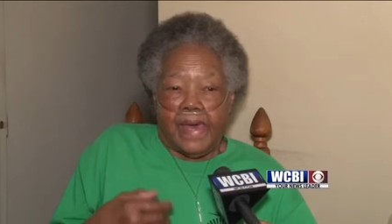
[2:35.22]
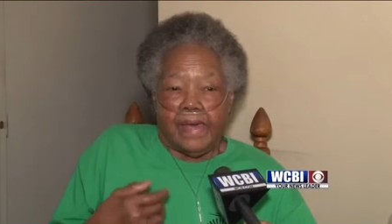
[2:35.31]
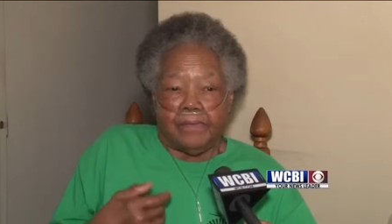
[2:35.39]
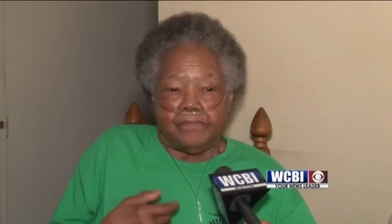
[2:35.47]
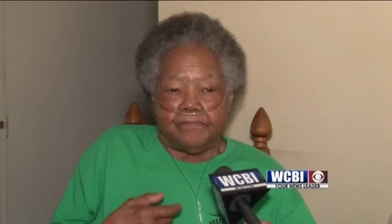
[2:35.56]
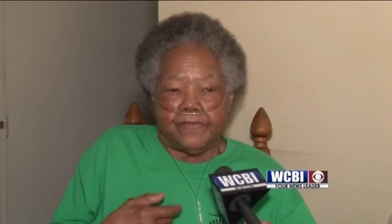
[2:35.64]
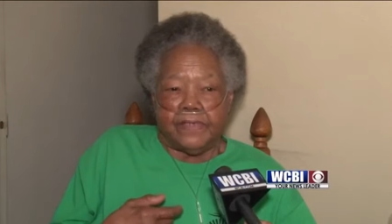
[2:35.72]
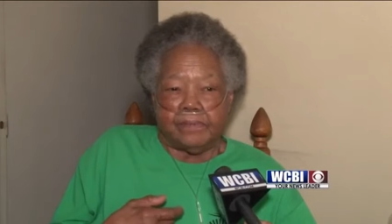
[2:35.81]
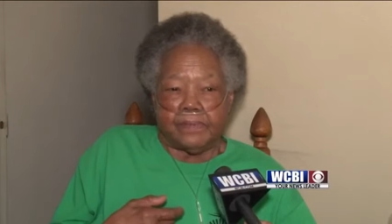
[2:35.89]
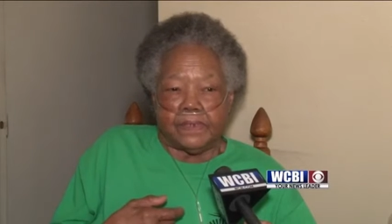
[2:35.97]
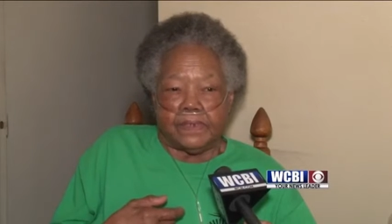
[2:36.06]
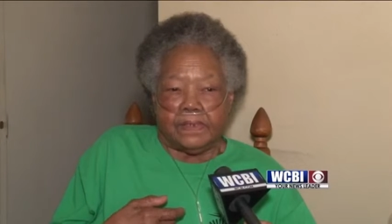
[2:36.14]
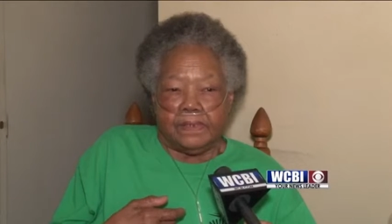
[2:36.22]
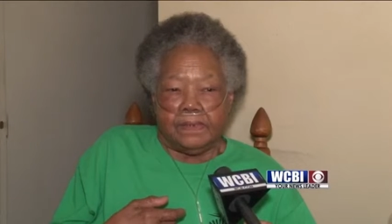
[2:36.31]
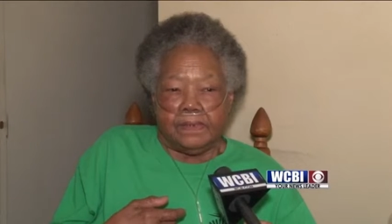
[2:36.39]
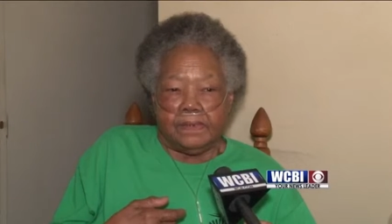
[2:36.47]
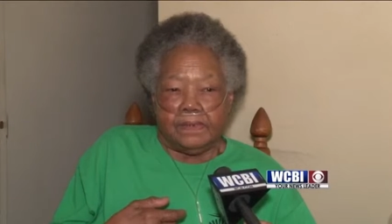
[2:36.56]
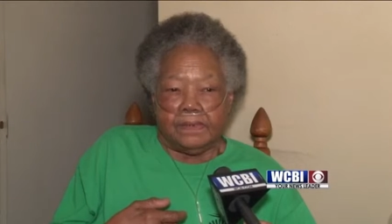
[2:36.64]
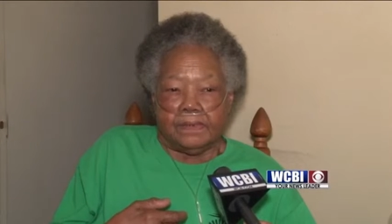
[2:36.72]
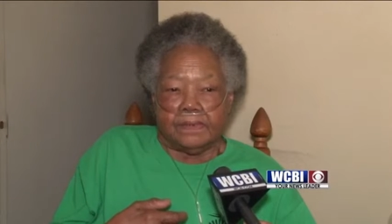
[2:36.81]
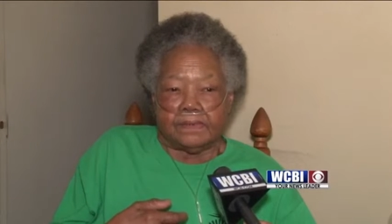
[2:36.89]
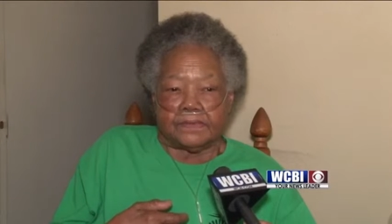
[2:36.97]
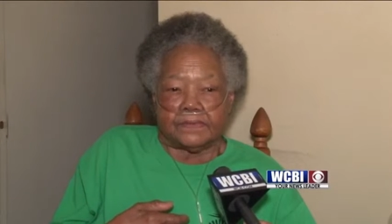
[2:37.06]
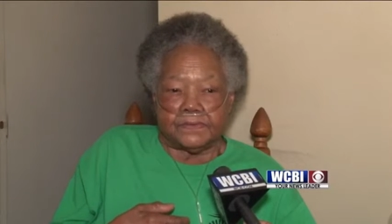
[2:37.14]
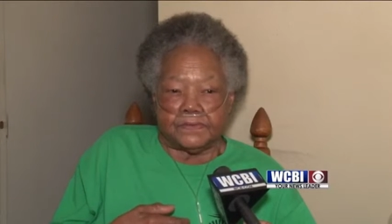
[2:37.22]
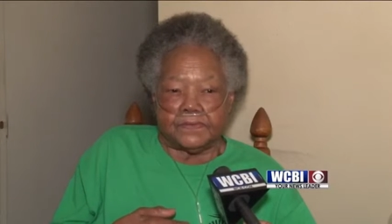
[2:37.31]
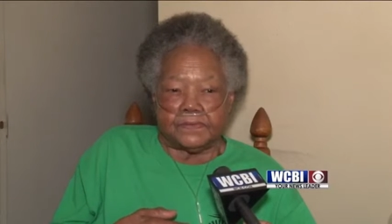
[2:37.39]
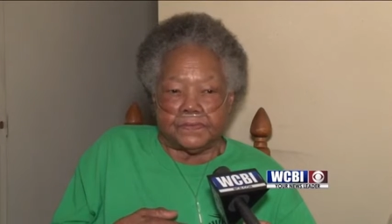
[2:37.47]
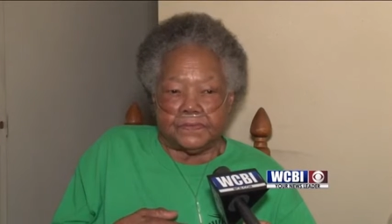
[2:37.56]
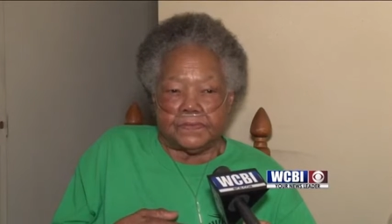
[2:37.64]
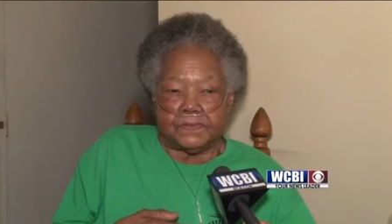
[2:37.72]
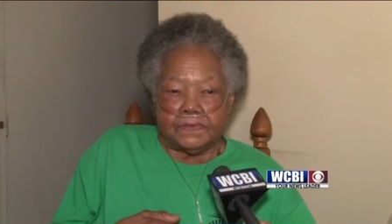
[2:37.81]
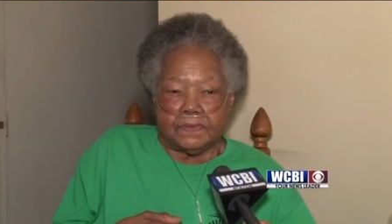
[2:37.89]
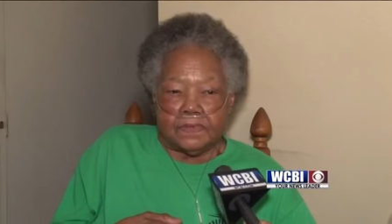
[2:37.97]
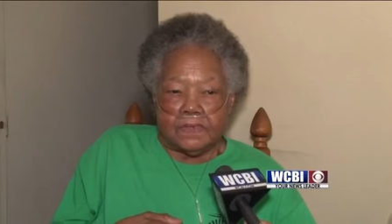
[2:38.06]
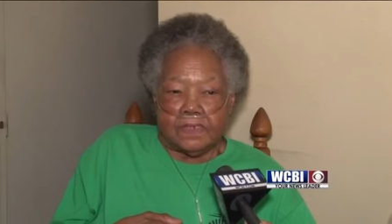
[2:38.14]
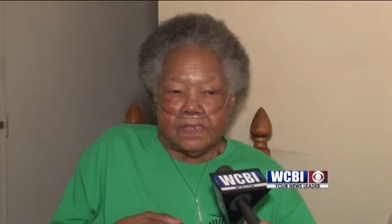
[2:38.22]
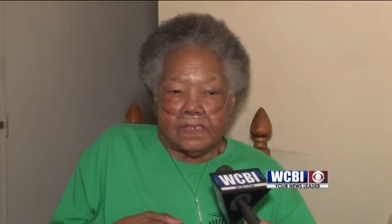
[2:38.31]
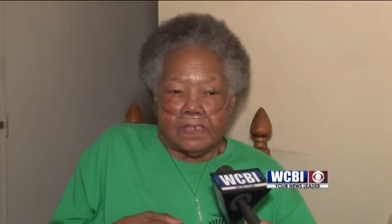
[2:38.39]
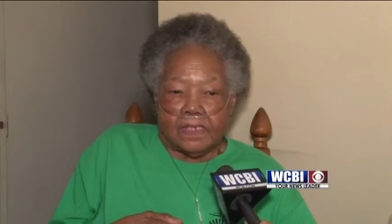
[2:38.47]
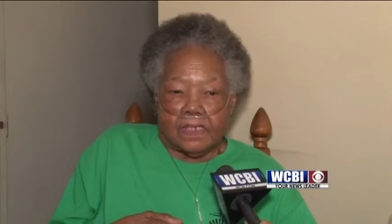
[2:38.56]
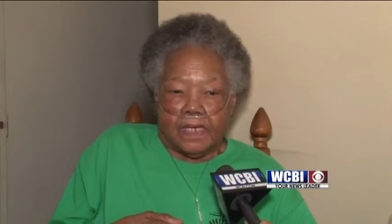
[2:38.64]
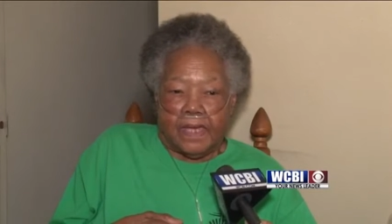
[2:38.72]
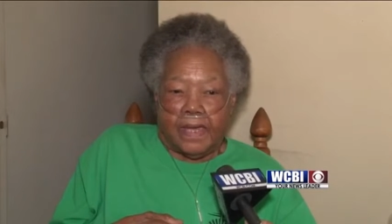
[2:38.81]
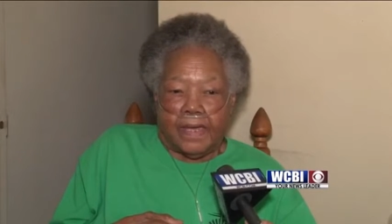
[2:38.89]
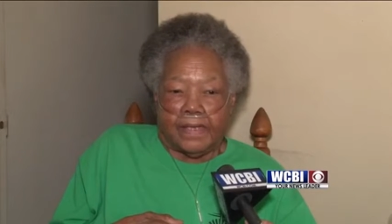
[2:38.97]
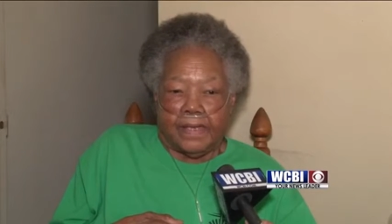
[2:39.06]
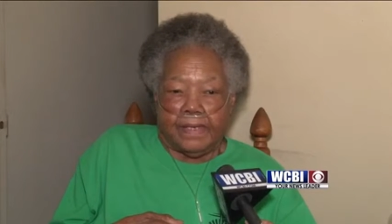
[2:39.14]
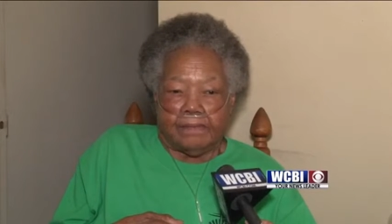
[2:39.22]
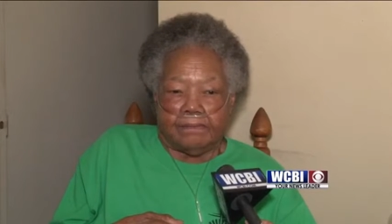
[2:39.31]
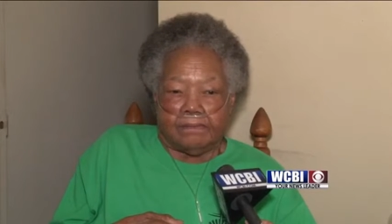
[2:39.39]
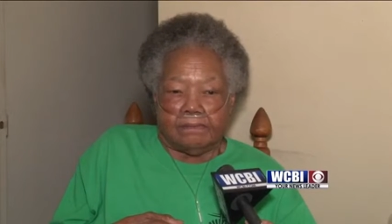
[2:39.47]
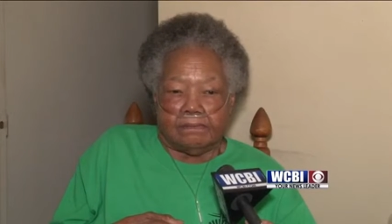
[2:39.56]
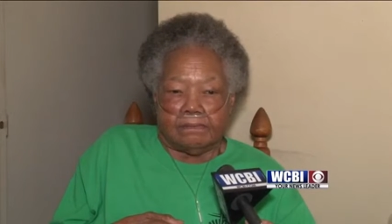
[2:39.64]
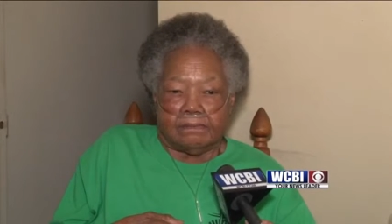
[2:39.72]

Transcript: I have a family, sisters. I got